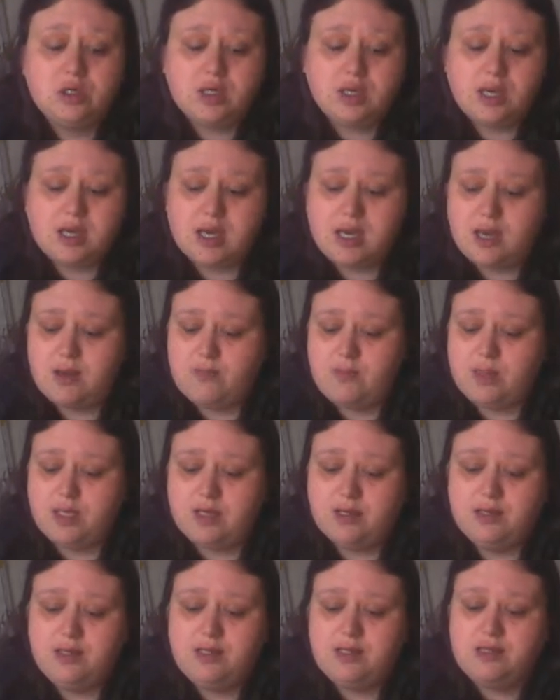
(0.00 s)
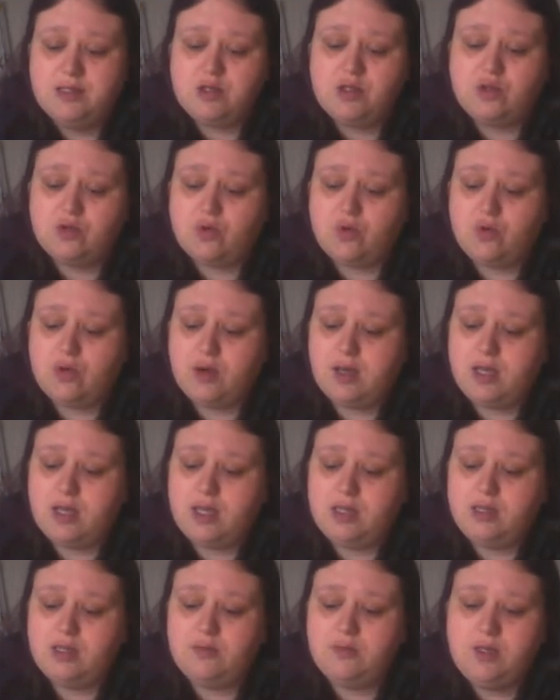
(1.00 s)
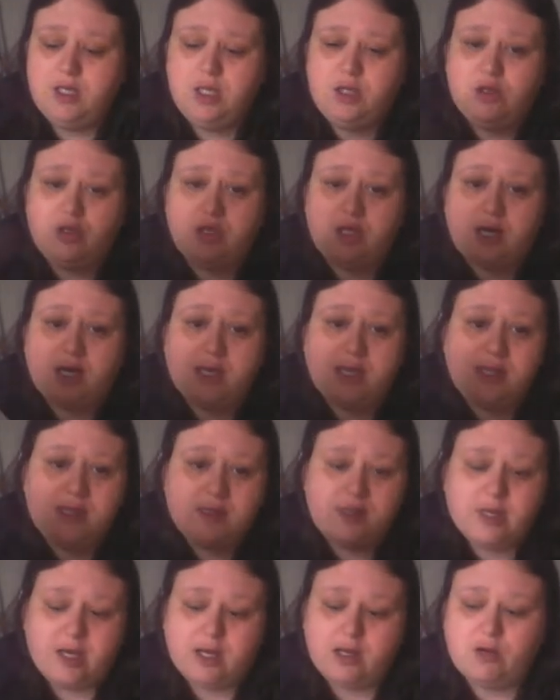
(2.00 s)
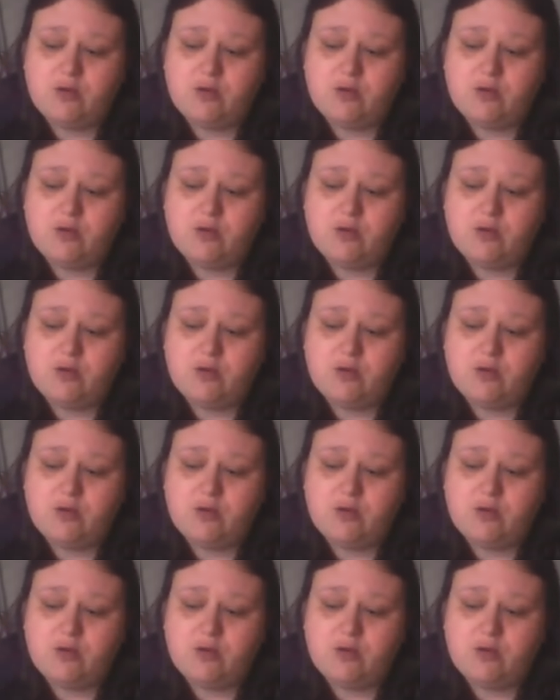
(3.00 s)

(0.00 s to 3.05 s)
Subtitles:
the laser toy, the wee chicken thing,